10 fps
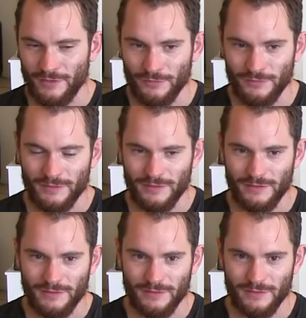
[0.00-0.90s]
old
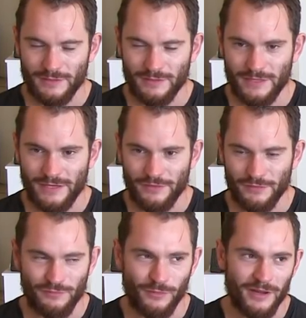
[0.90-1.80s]
editor
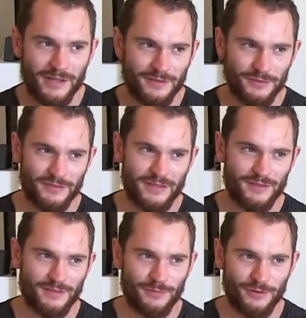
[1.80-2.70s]
of Wired calls that
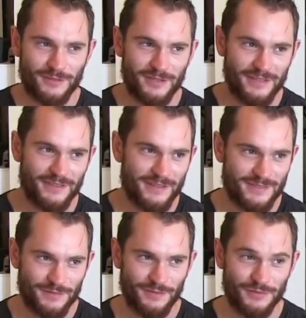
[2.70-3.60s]
the
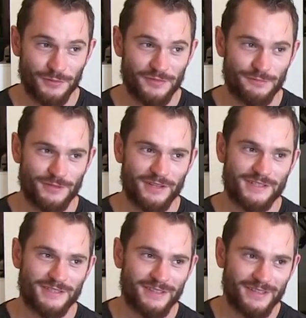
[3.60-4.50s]
democratization of the tools of
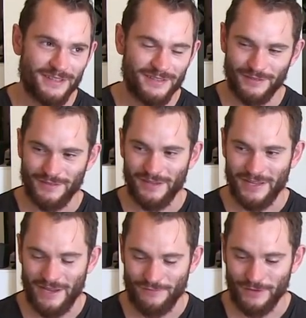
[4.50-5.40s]
production. Yeah. So it's
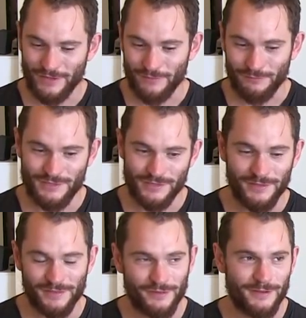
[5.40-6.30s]
like everyone can
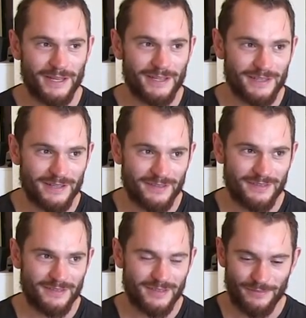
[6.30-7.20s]
produce and create now.
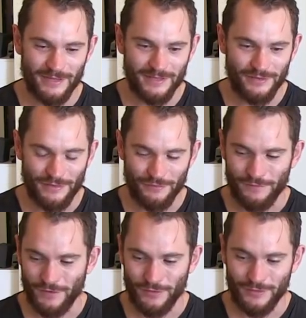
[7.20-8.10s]
Yeah. I mean, you have a
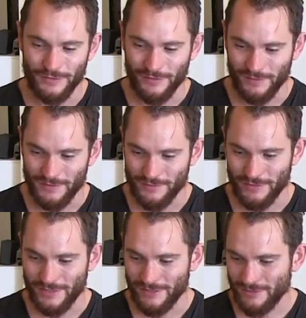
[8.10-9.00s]
phone and you can
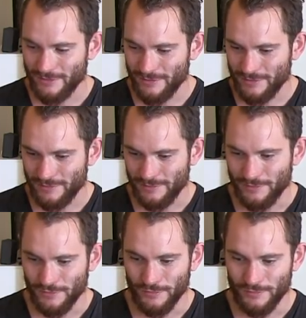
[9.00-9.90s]
literally
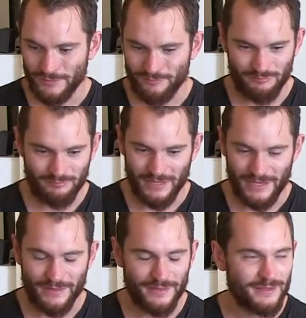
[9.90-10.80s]
do
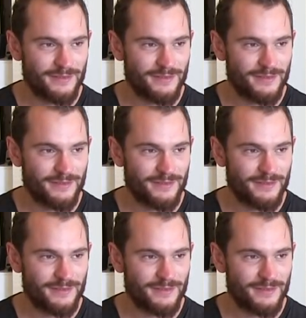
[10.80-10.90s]
anything.